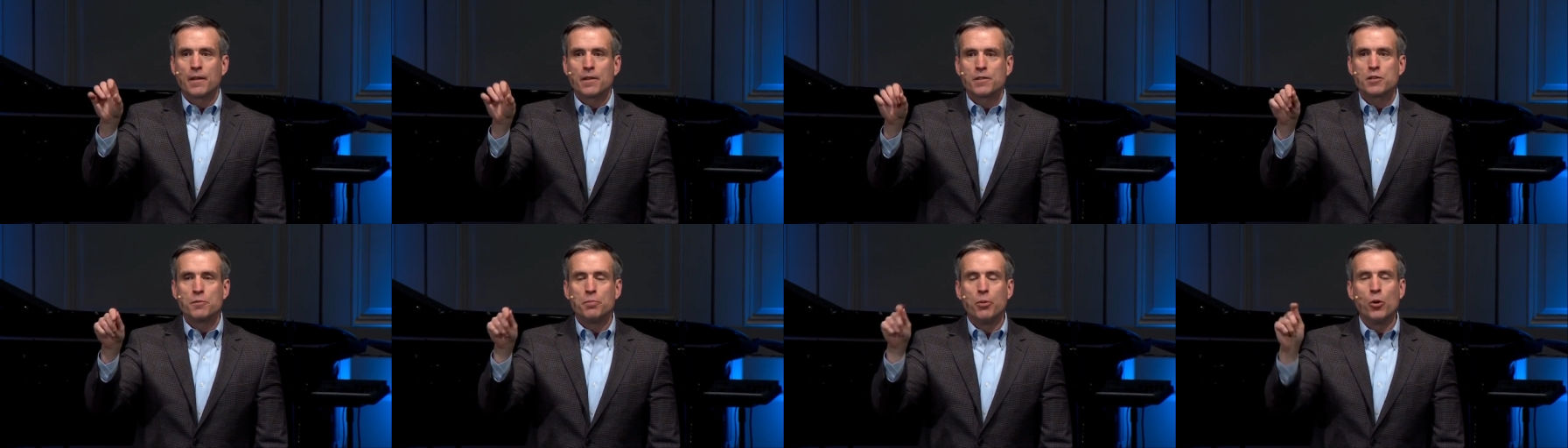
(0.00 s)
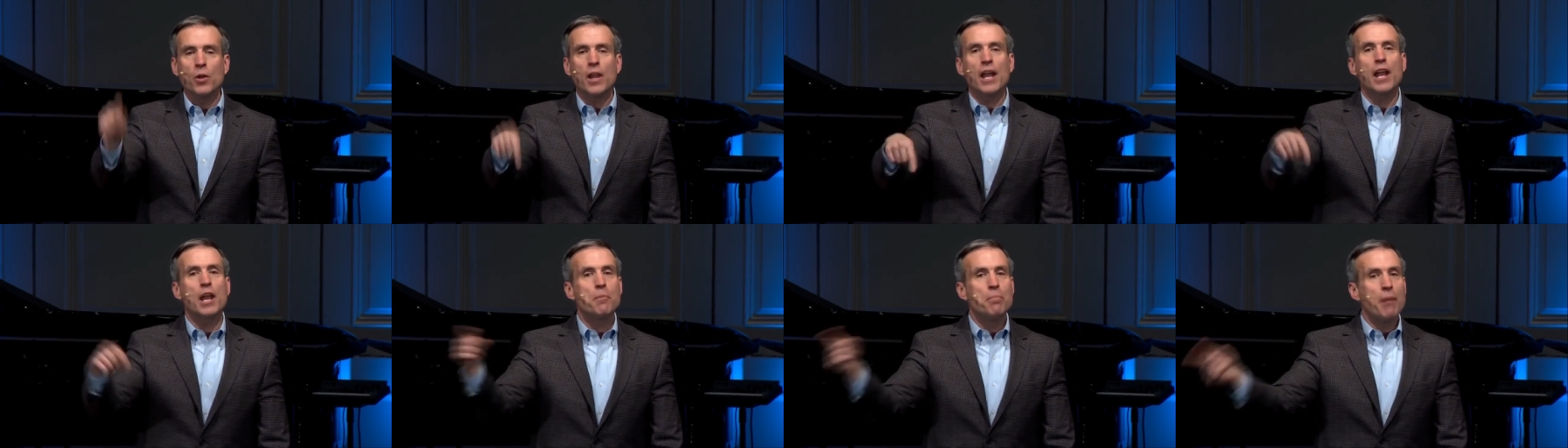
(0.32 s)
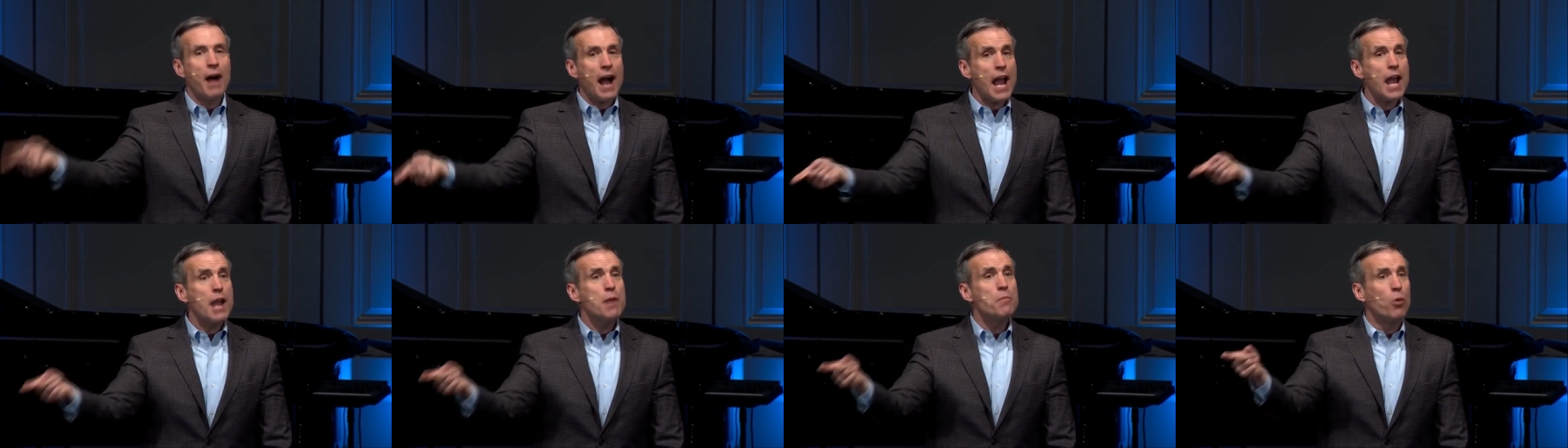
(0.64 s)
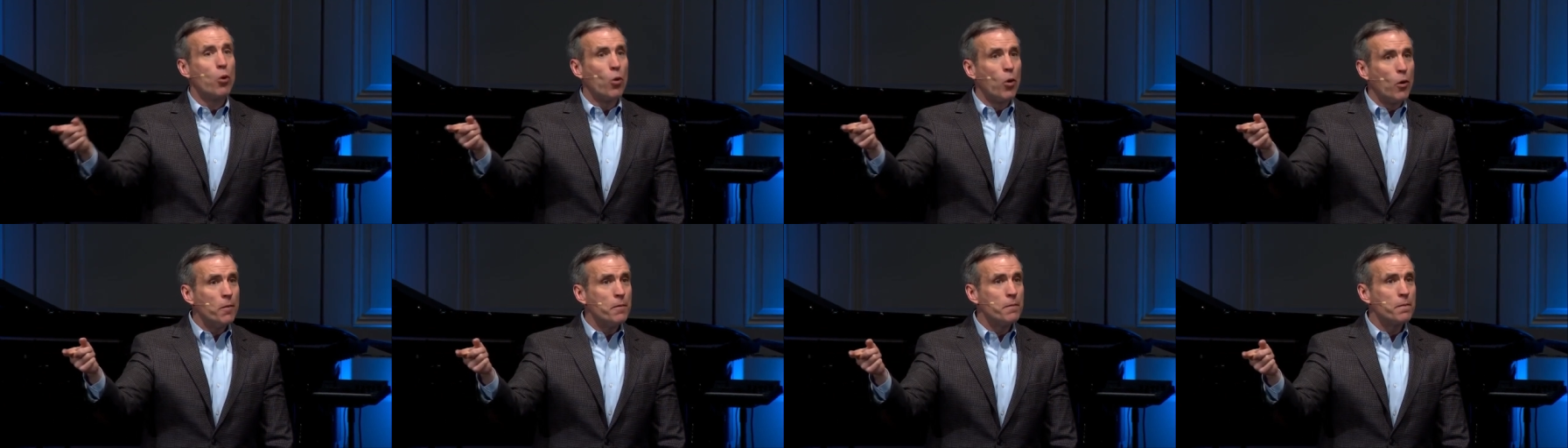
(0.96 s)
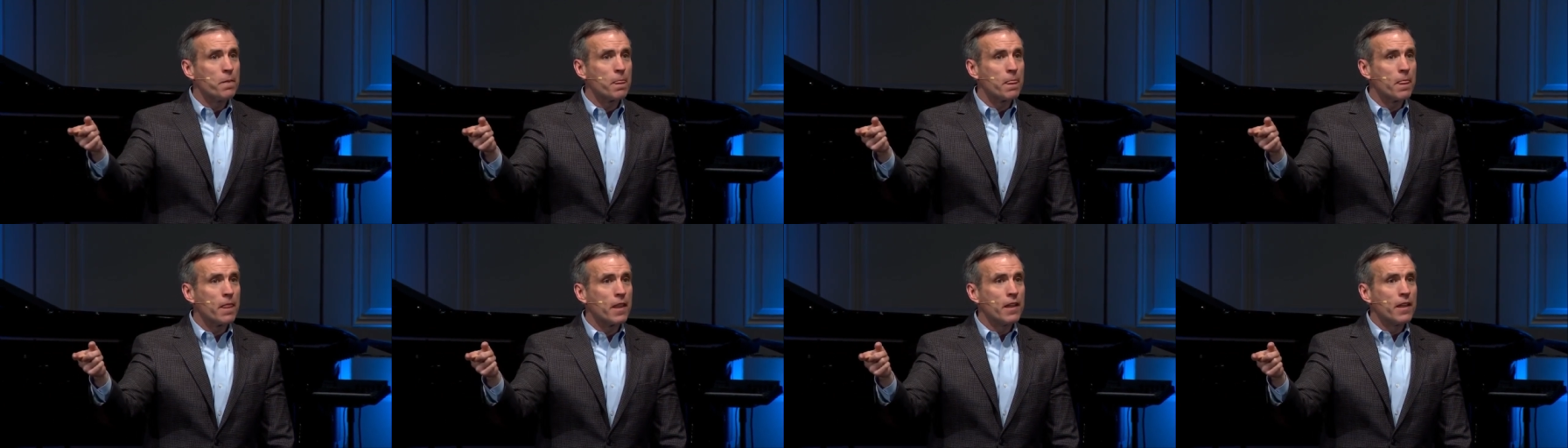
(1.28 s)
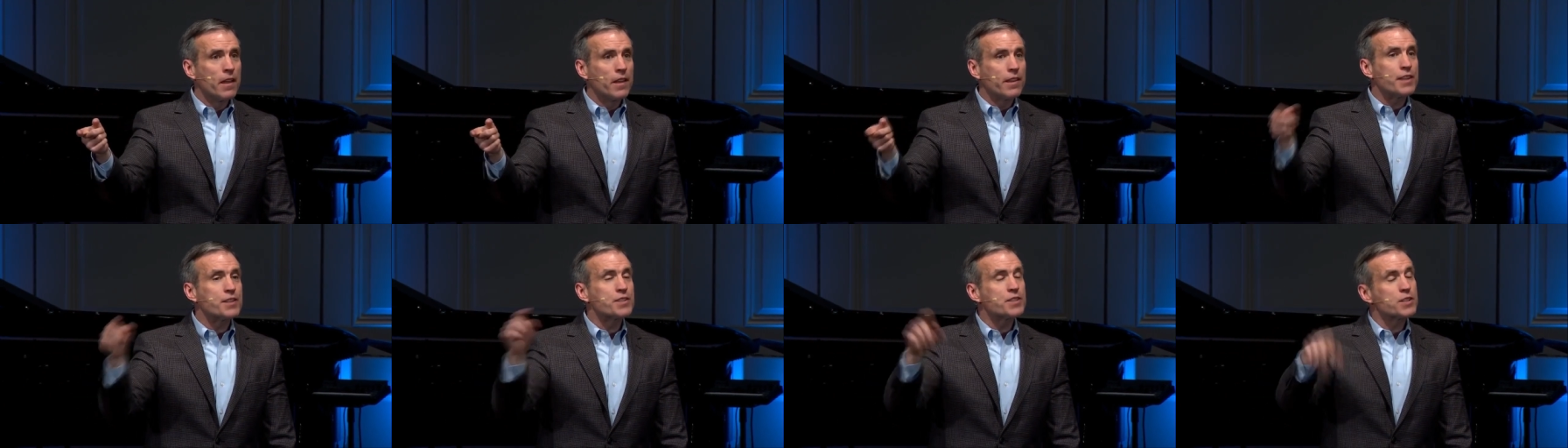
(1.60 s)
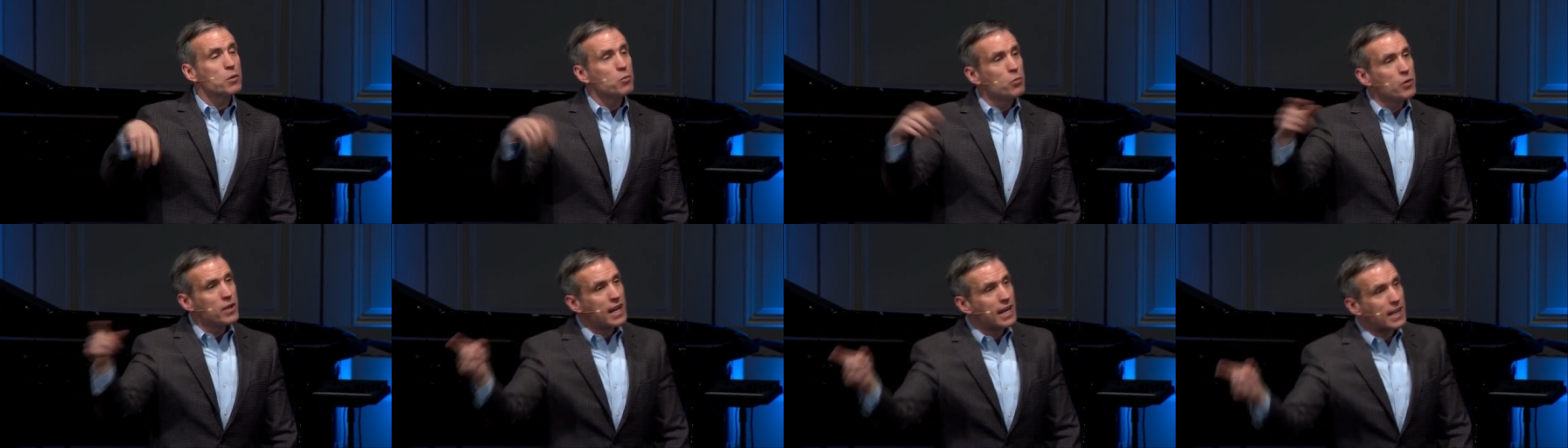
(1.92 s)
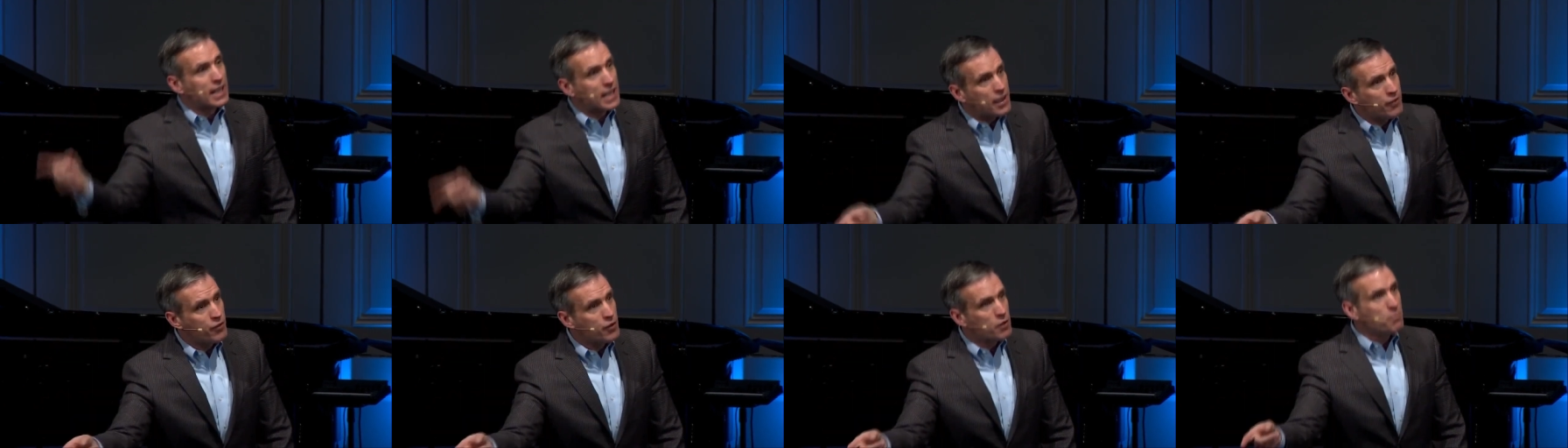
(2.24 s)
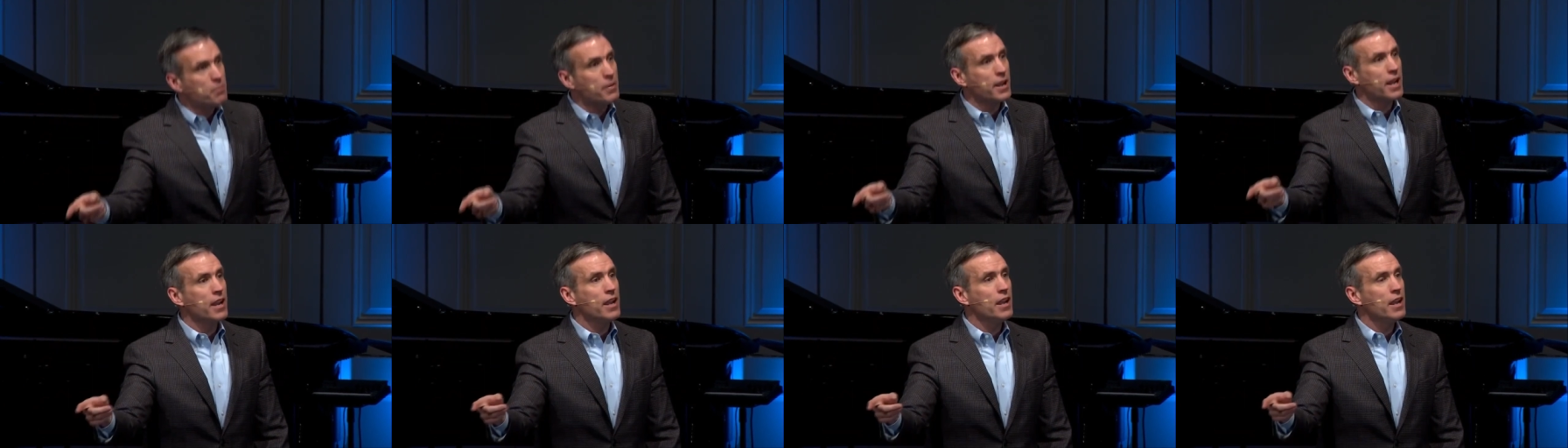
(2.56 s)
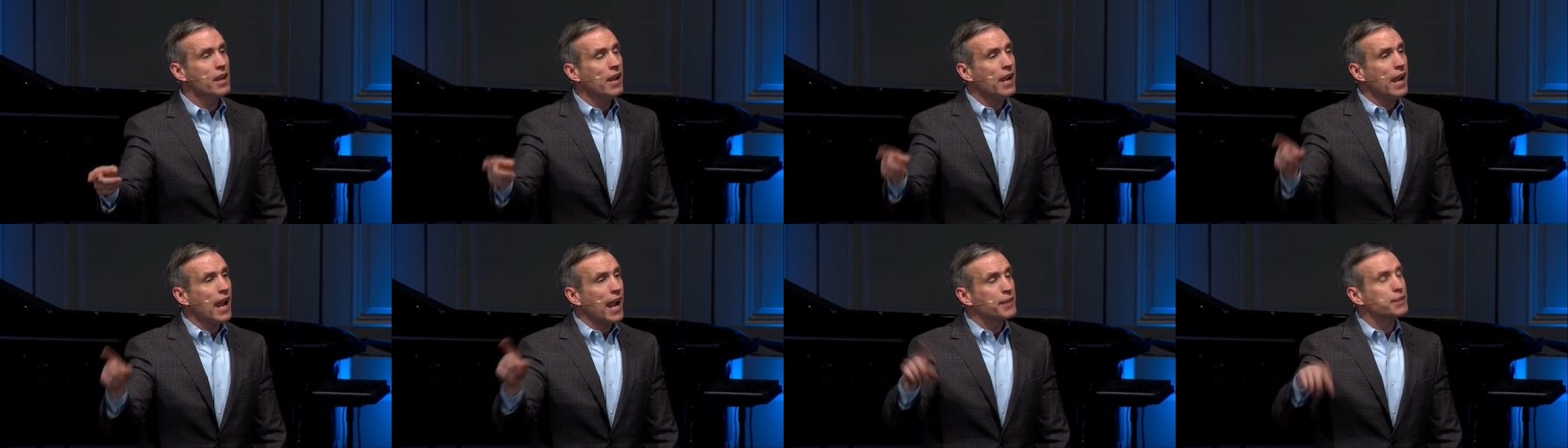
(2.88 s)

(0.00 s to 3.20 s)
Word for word: to pull out a Bible that someone had given me